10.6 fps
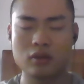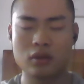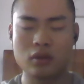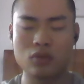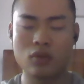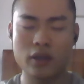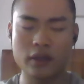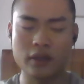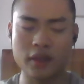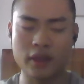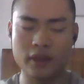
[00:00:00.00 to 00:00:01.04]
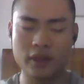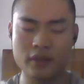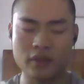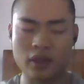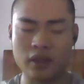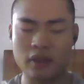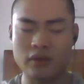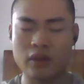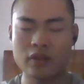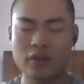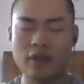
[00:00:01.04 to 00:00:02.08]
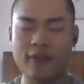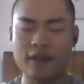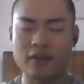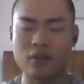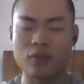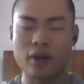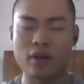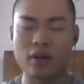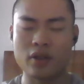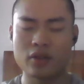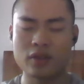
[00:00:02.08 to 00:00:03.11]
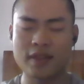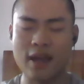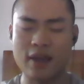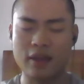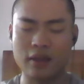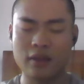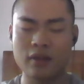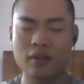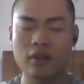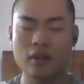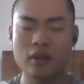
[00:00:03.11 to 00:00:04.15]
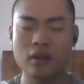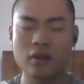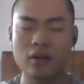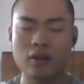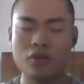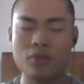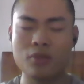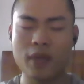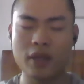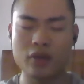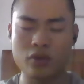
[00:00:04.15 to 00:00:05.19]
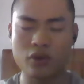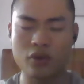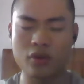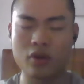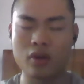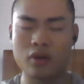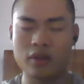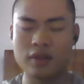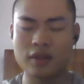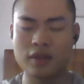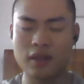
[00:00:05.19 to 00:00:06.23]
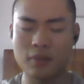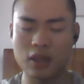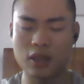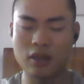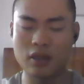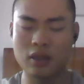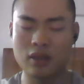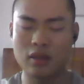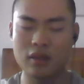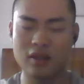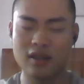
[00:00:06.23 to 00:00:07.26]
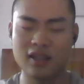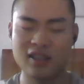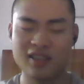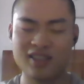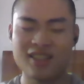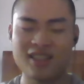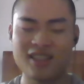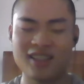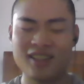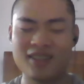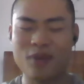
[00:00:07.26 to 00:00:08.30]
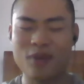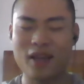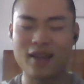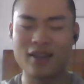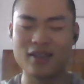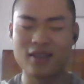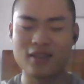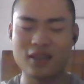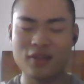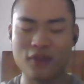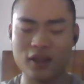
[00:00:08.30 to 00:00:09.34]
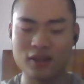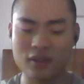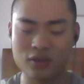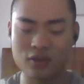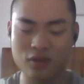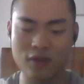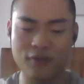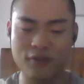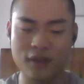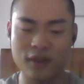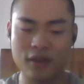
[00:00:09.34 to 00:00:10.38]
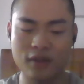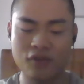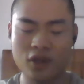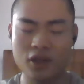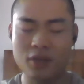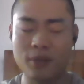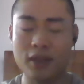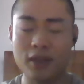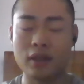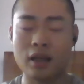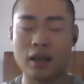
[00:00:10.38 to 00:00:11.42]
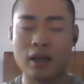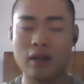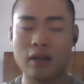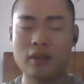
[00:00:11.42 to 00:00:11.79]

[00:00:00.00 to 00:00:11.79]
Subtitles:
What it is a service where you sign, you make your schema backend interface do a via command line,